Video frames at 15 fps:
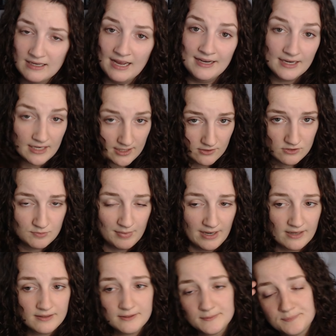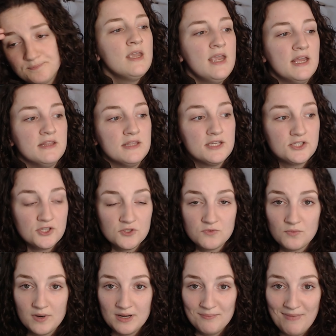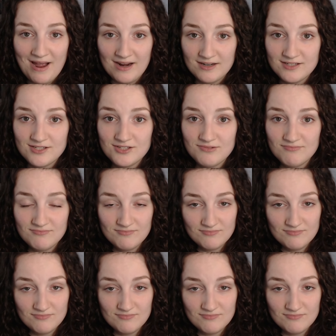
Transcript: and it heals back. And this is when Max